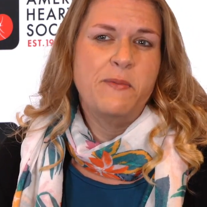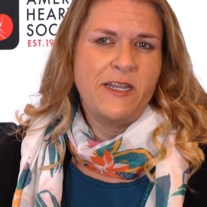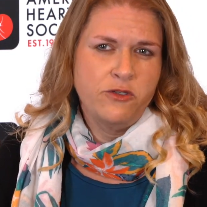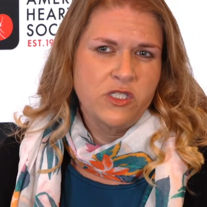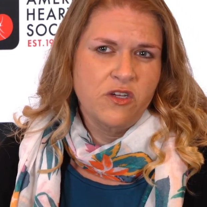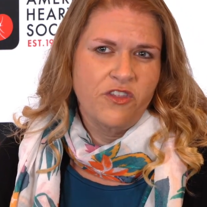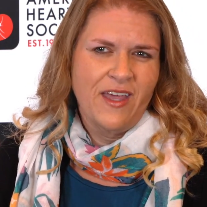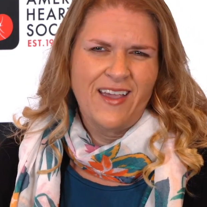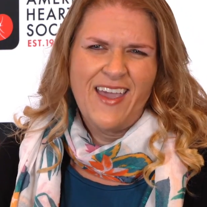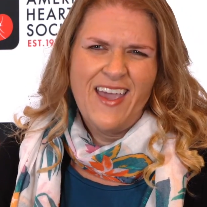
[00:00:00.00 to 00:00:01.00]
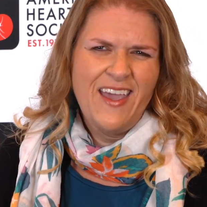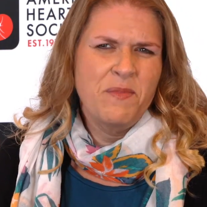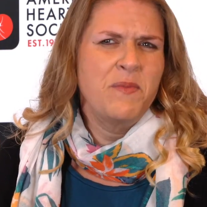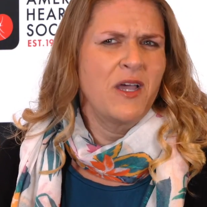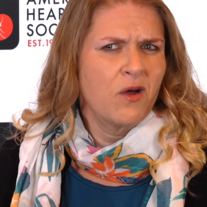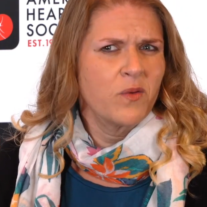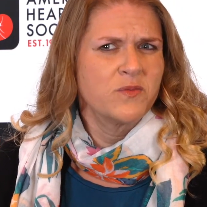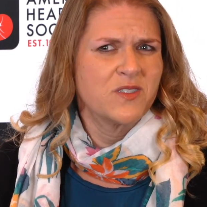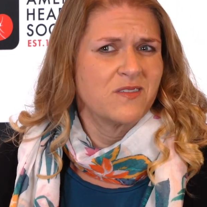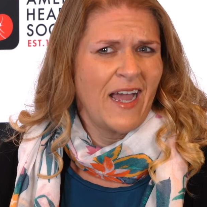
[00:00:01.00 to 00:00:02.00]
and you still think, hey, maybe
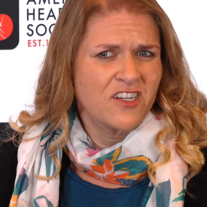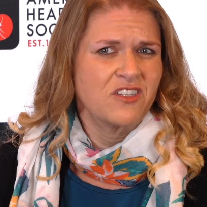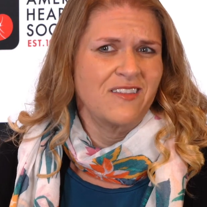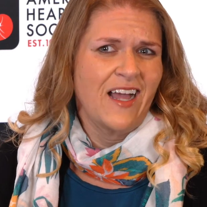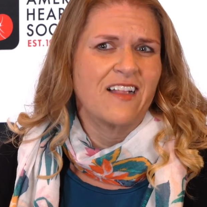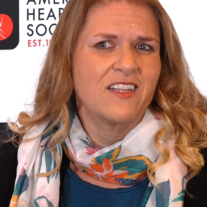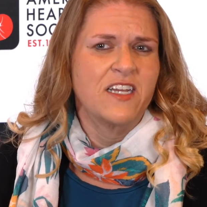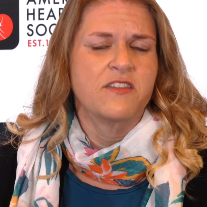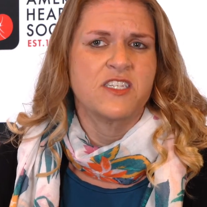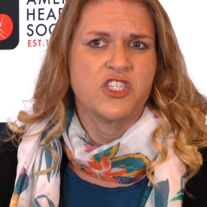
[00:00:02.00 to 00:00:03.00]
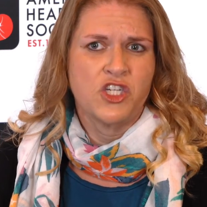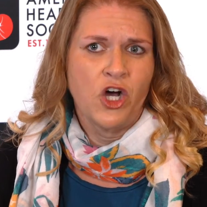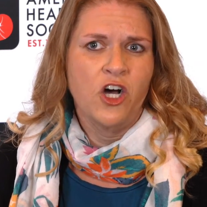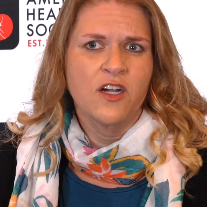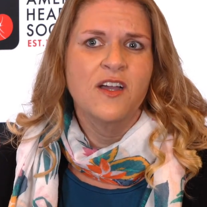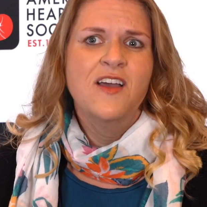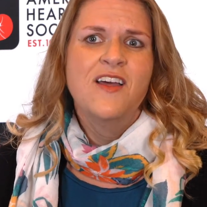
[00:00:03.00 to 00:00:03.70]
heartworm's actually likely in this dog,